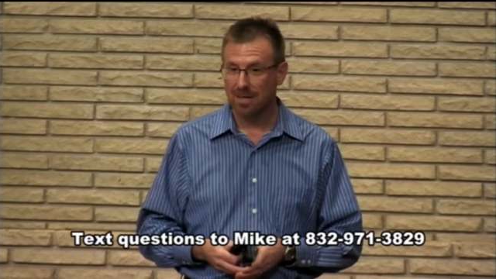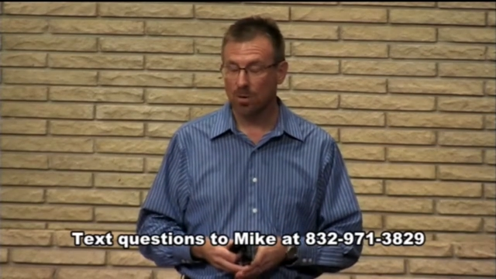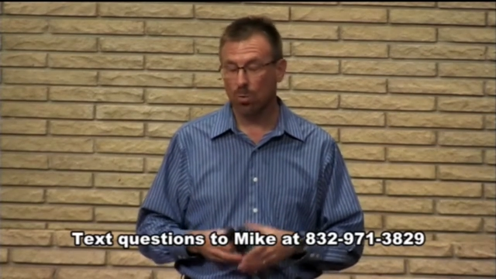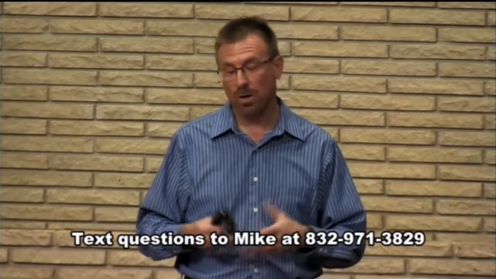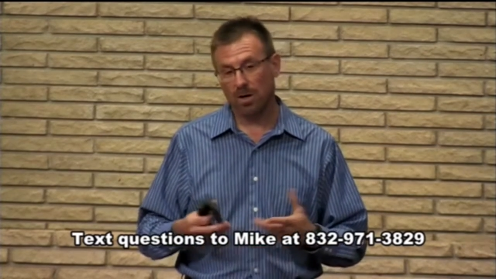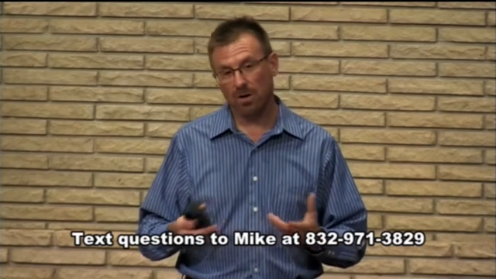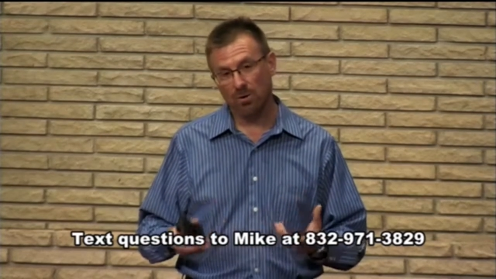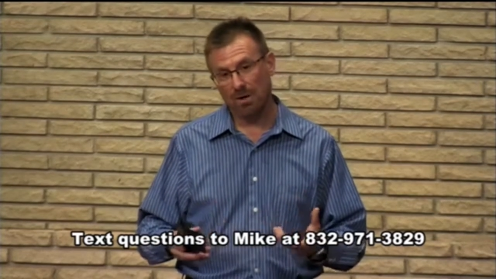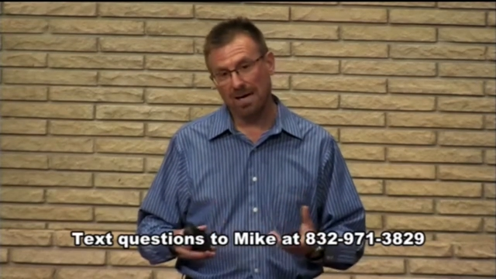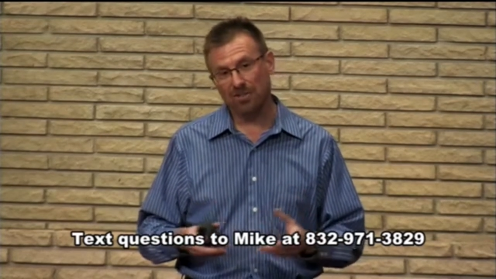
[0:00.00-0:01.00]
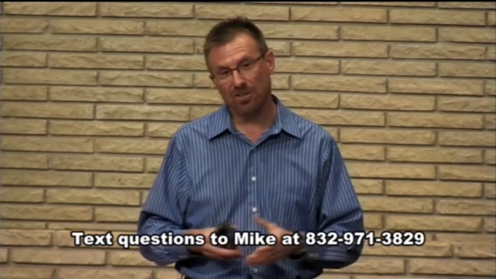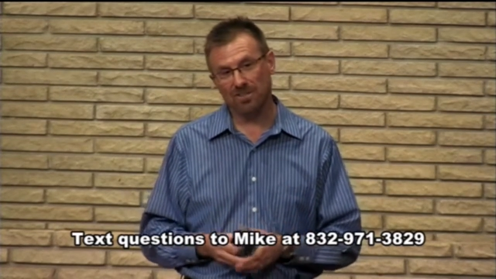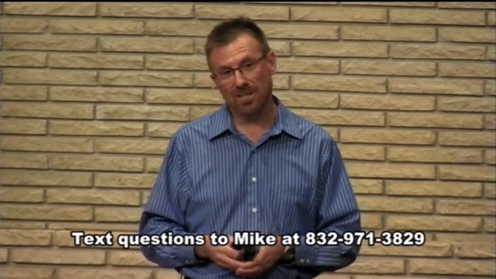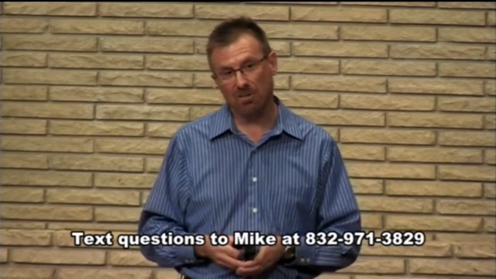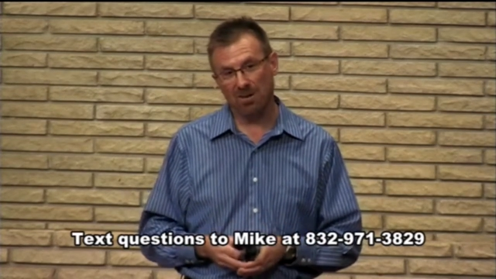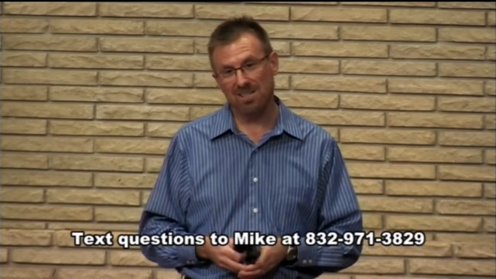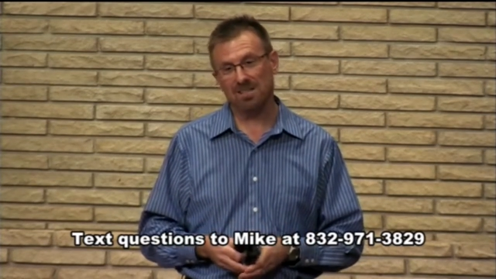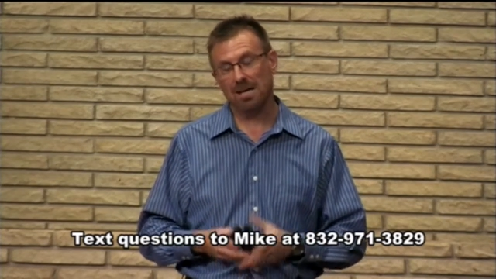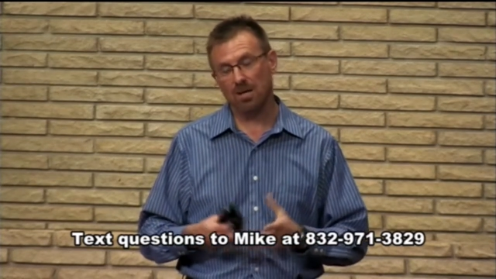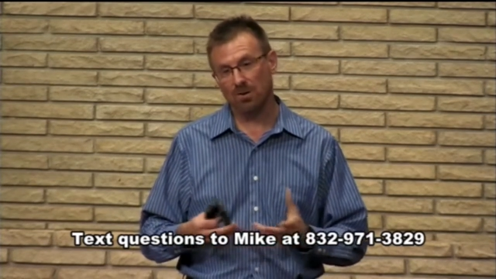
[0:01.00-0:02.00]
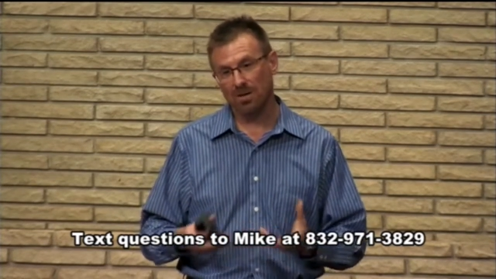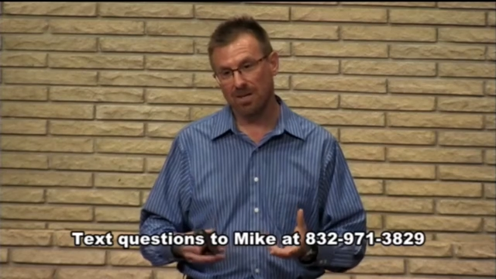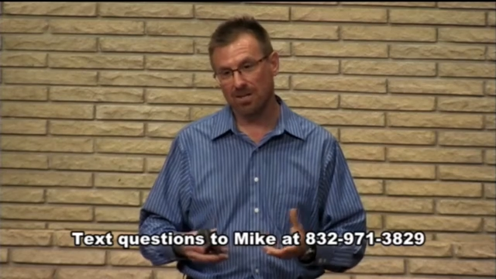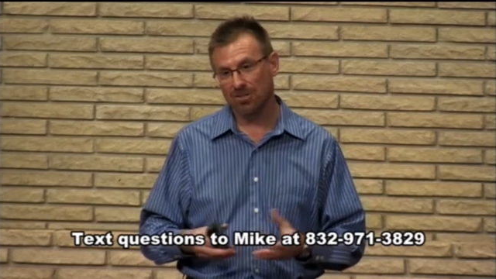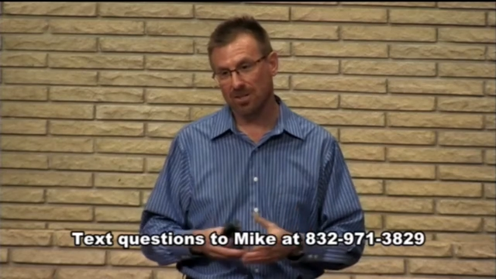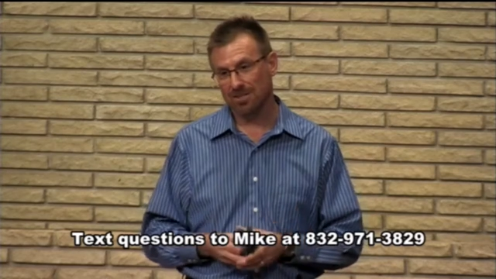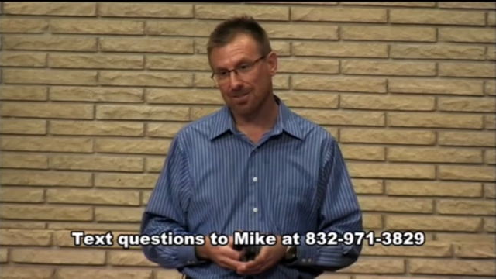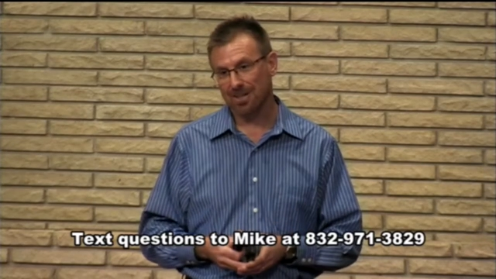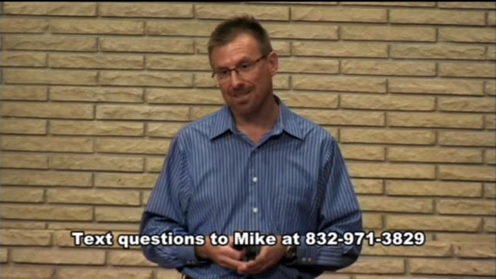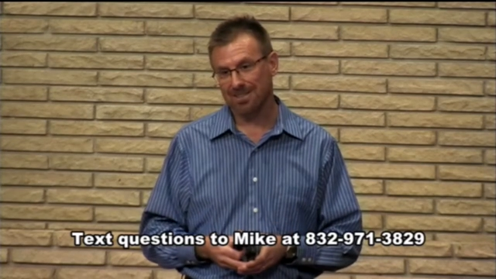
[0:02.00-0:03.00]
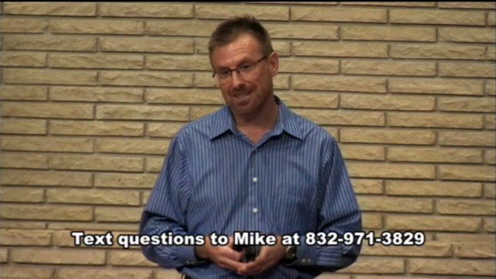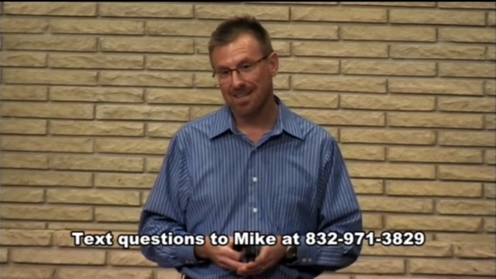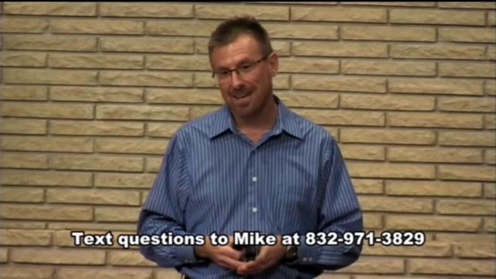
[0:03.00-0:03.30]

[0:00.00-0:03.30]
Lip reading: And where are you not trusting Christ? And how do you need to trust Christ?